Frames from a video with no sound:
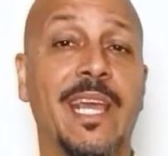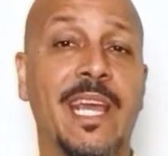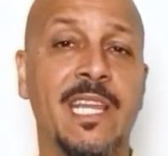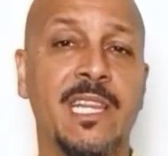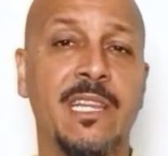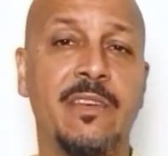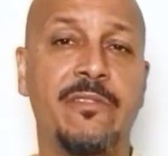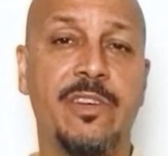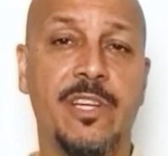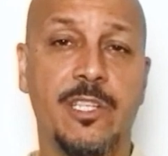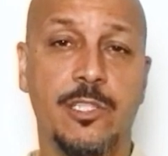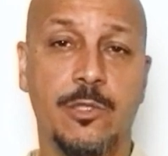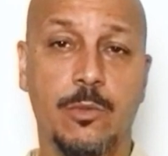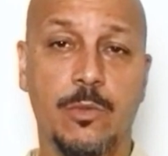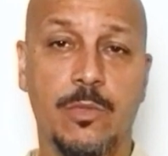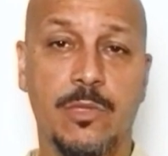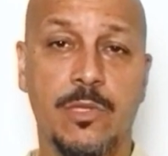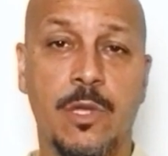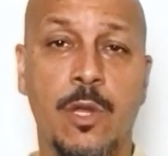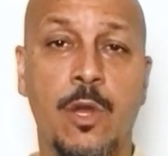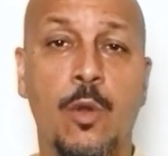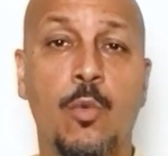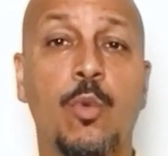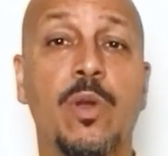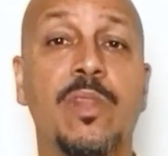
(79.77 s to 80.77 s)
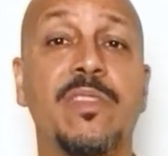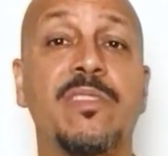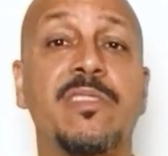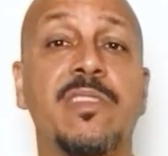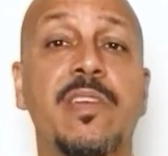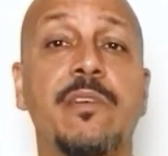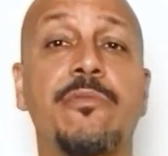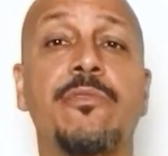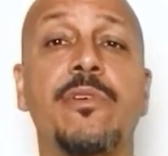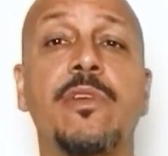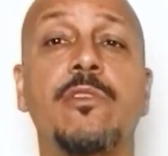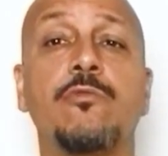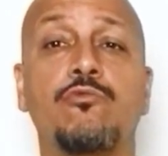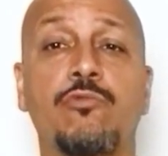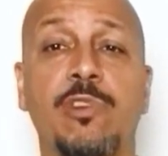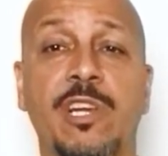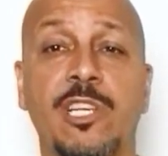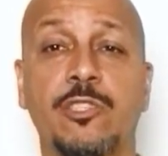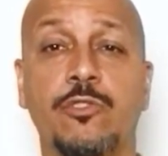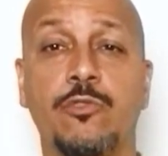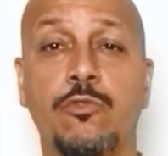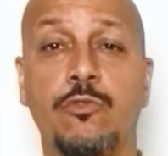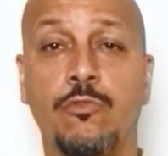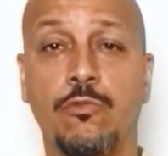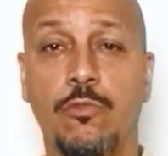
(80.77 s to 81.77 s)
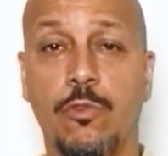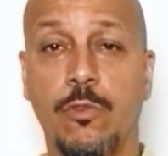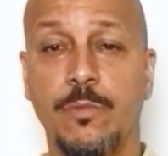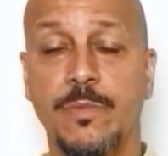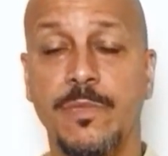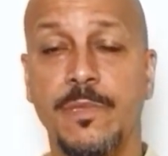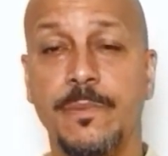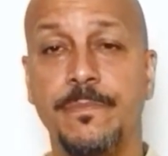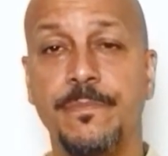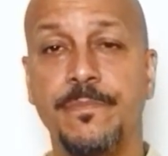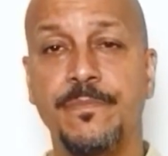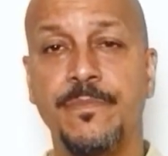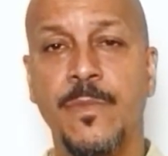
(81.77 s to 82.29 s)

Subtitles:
individuals with different racial groups.